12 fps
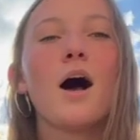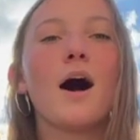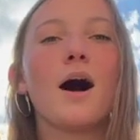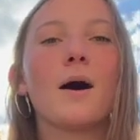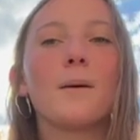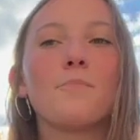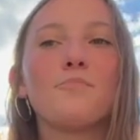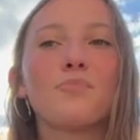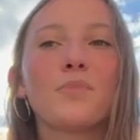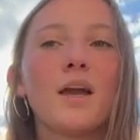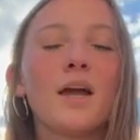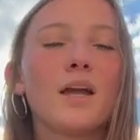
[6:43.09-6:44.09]
the
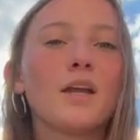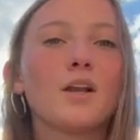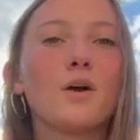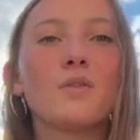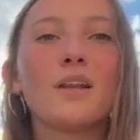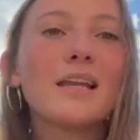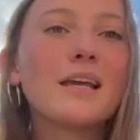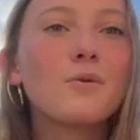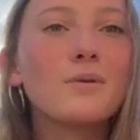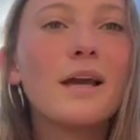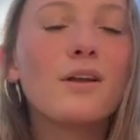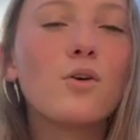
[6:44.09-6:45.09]

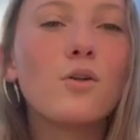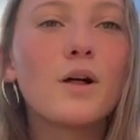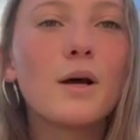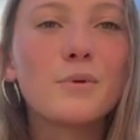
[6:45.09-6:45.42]
Neonatal